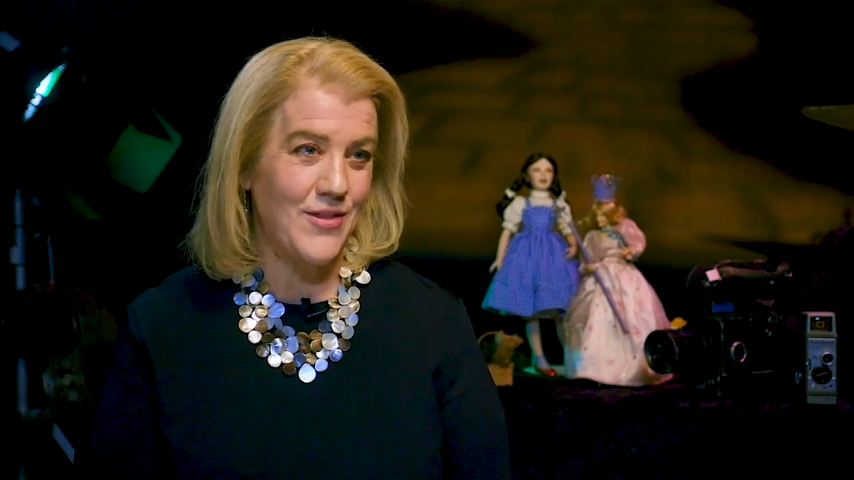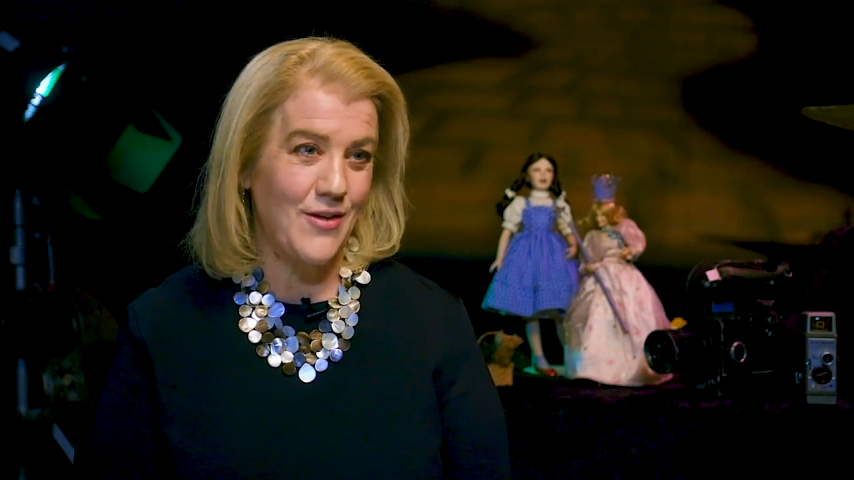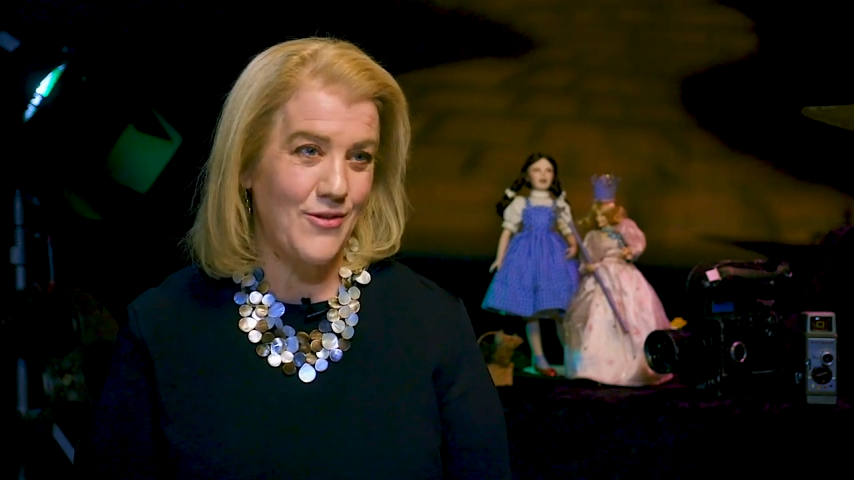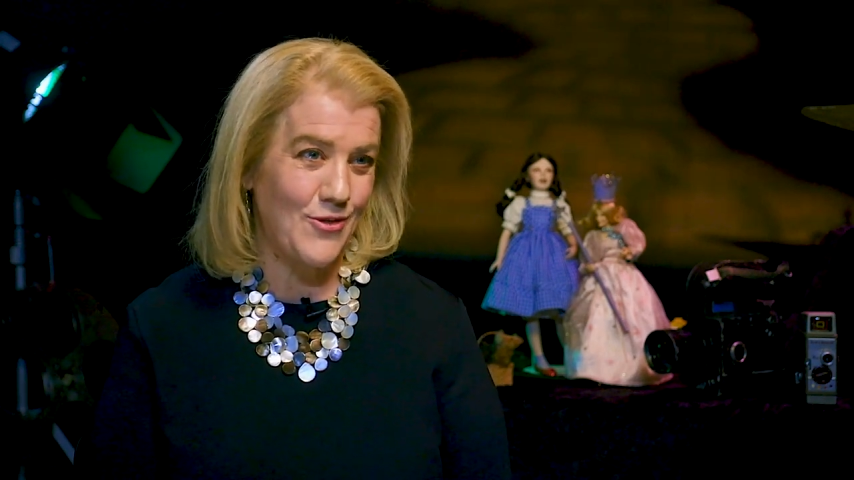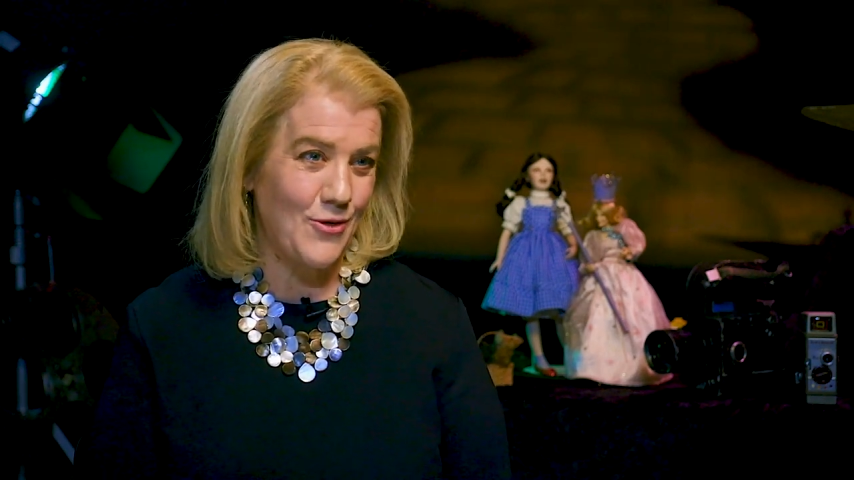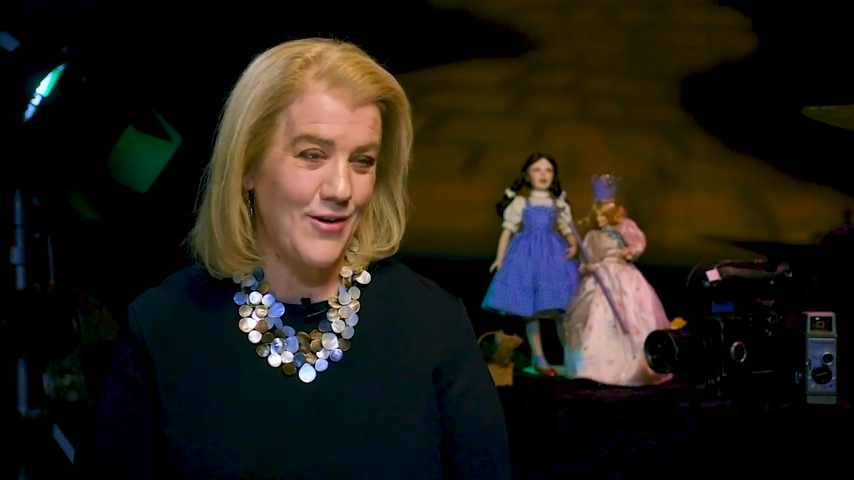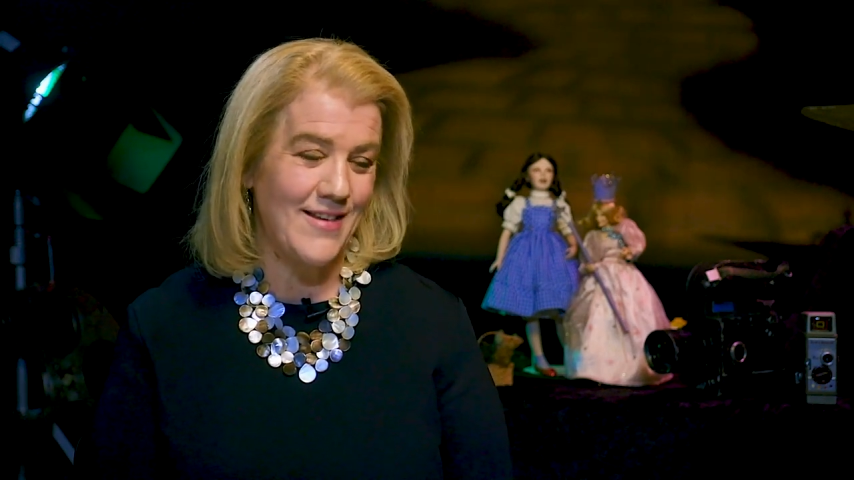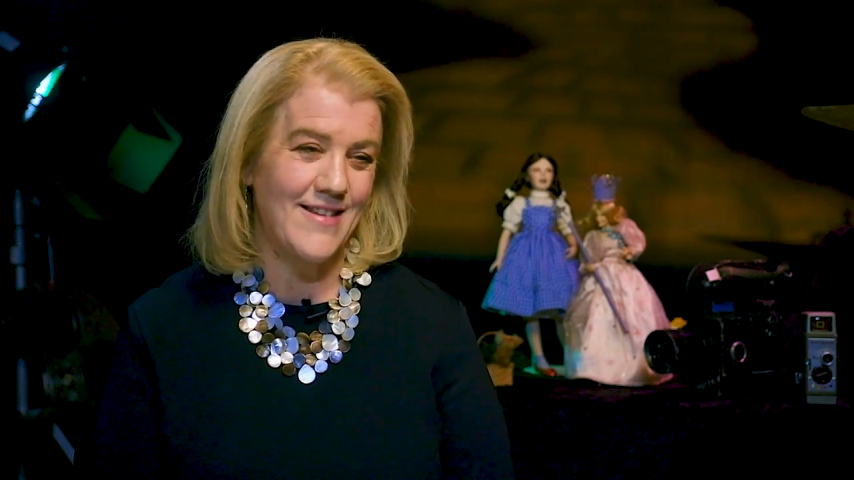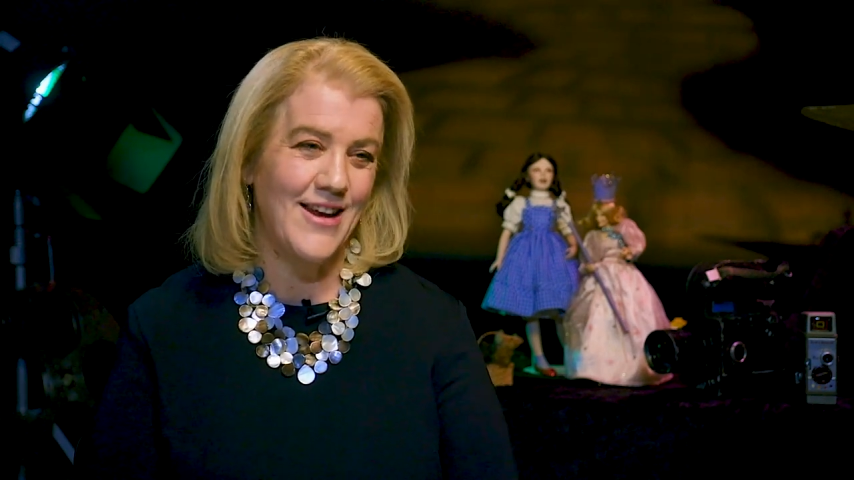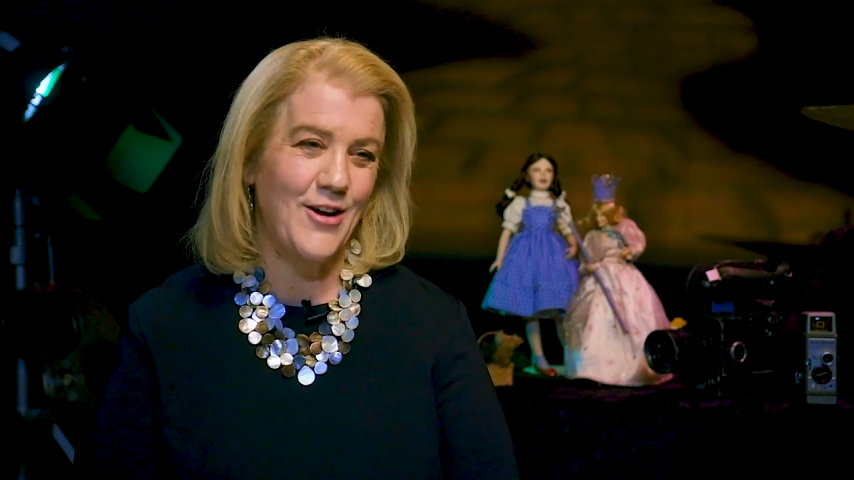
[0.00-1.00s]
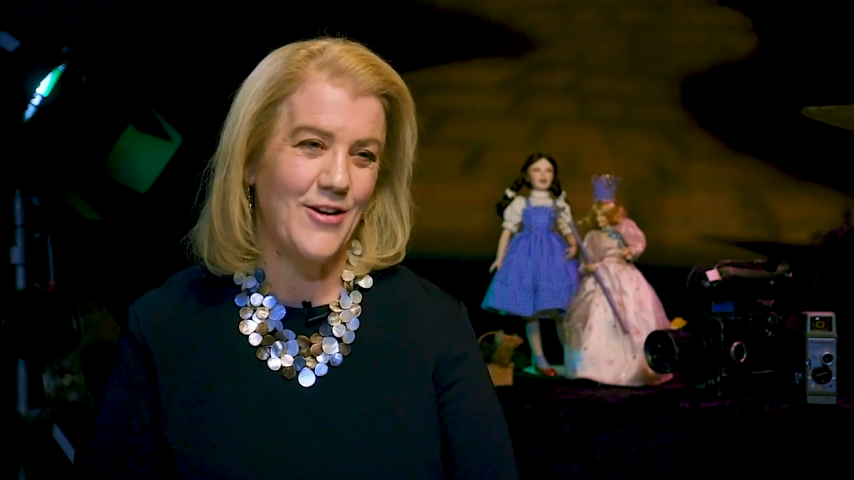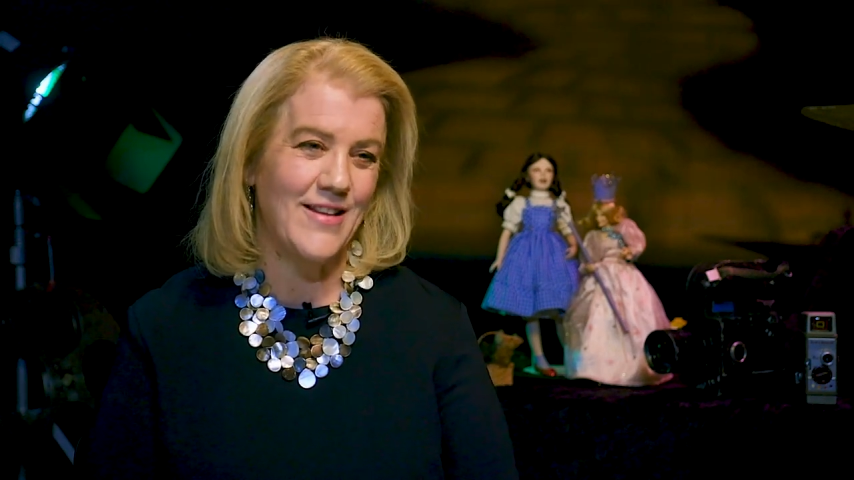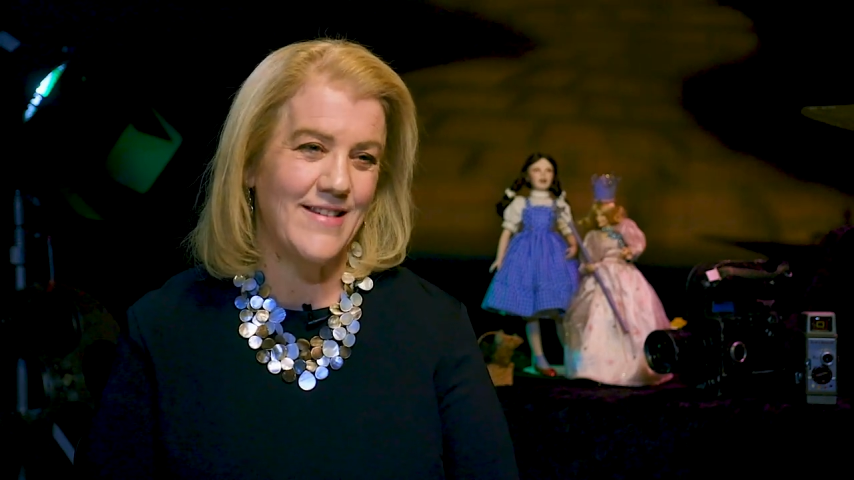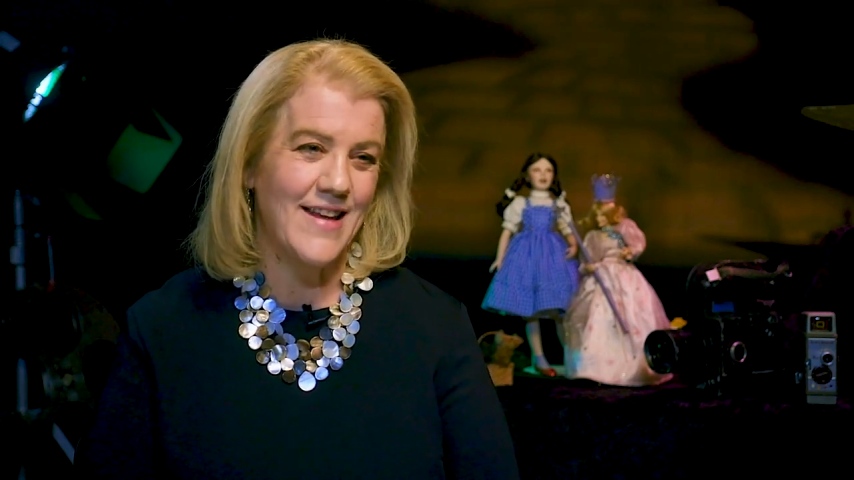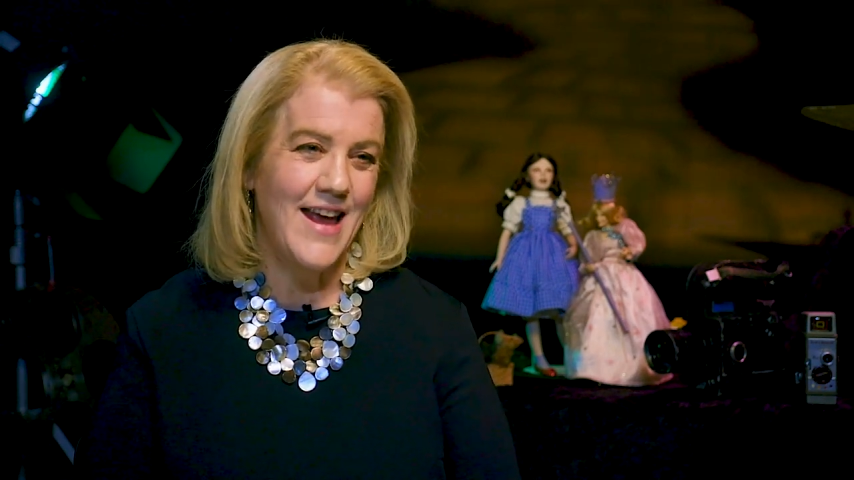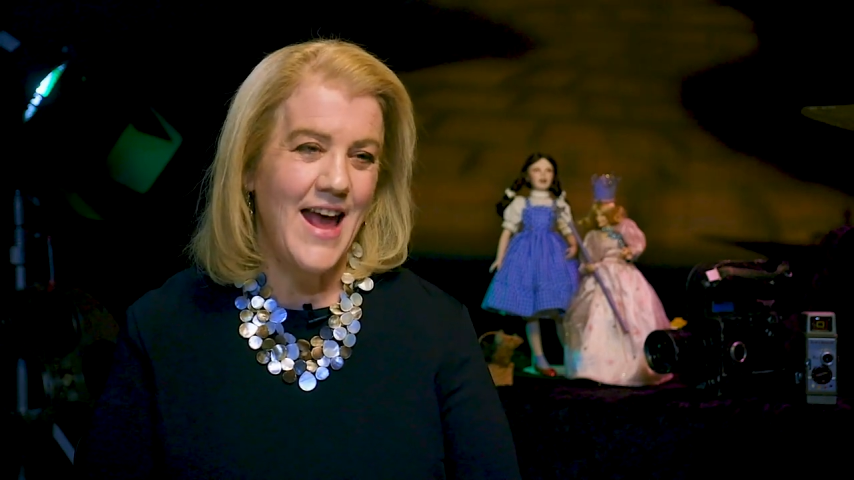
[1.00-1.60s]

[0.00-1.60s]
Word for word: the story's secrets.